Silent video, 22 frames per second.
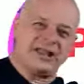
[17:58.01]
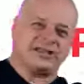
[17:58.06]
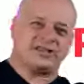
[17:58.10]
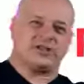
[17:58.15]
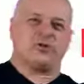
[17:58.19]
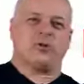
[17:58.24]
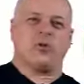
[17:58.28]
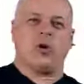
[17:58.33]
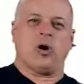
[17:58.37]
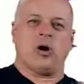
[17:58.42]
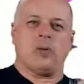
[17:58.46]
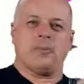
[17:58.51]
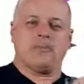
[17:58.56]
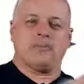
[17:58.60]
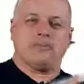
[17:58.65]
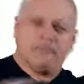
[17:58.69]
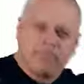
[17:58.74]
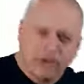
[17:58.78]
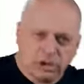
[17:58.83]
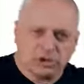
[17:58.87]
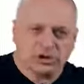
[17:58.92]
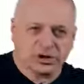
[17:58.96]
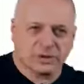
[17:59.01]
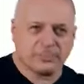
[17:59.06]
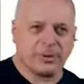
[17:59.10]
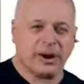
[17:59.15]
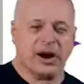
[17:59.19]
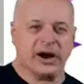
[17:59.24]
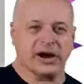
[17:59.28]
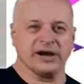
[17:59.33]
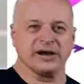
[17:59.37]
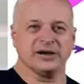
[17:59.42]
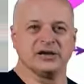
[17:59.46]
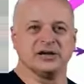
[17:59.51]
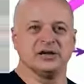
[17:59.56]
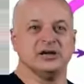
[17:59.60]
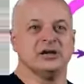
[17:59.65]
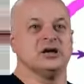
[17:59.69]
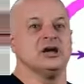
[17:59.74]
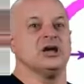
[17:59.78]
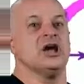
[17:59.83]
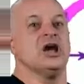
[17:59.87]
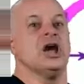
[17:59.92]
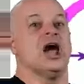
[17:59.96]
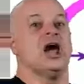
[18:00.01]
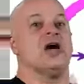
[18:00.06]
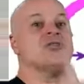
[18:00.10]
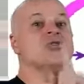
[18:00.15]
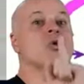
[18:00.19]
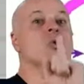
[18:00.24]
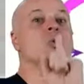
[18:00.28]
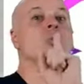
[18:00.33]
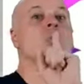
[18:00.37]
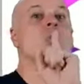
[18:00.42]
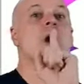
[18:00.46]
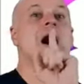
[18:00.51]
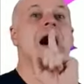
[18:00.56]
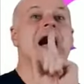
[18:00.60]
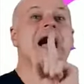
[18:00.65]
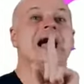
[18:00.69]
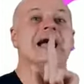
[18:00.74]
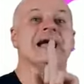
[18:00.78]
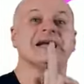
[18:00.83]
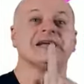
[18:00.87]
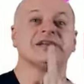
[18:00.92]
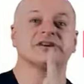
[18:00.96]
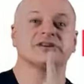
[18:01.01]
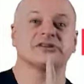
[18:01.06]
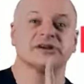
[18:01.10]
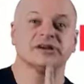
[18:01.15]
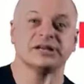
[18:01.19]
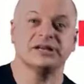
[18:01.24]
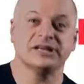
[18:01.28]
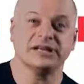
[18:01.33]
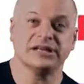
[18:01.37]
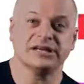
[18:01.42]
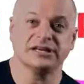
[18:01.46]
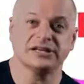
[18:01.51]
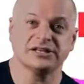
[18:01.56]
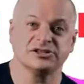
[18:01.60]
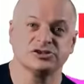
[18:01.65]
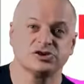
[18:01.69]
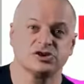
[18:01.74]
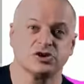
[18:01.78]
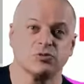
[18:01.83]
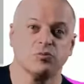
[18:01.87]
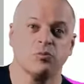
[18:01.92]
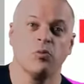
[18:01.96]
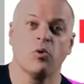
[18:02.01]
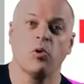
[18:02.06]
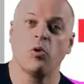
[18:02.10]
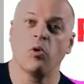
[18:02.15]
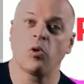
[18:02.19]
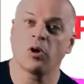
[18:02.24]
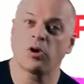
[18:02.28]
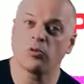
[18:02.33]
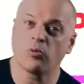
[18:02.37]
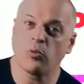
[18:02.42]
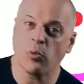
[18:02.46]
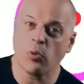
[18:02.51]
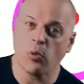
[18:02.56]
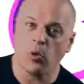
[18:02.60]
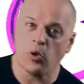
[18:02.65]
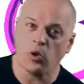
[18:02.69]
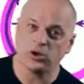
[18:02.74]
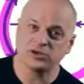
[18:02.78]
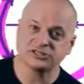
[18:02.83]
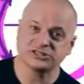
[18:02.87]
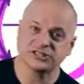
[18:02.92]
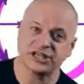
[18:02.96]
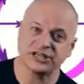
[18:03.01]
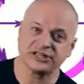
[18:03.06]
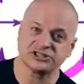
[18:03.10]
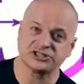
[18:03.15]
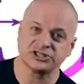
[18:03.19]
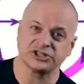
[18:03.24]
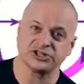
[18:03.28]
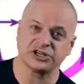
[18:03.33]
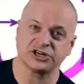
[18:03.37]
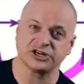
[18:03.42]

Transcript: the wall, pull it apart. And the wider it is, the more wall tension there